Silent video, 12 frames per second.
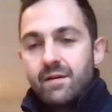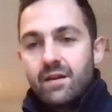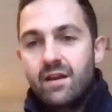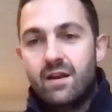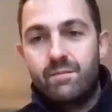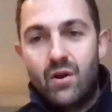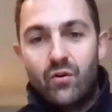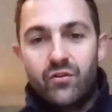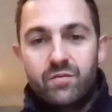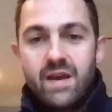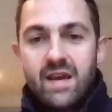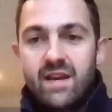
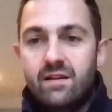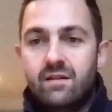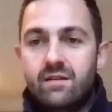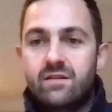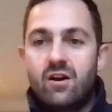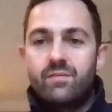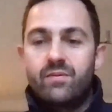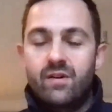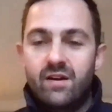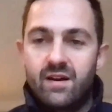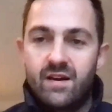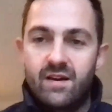Beyond Meat type
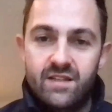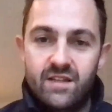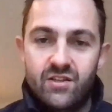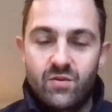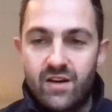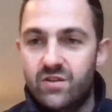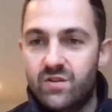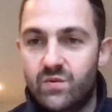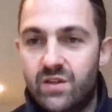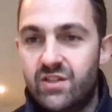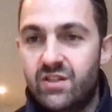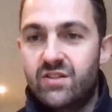situations,
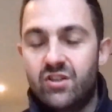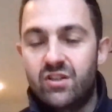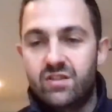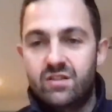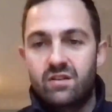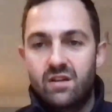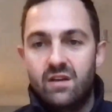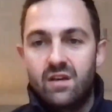which is just,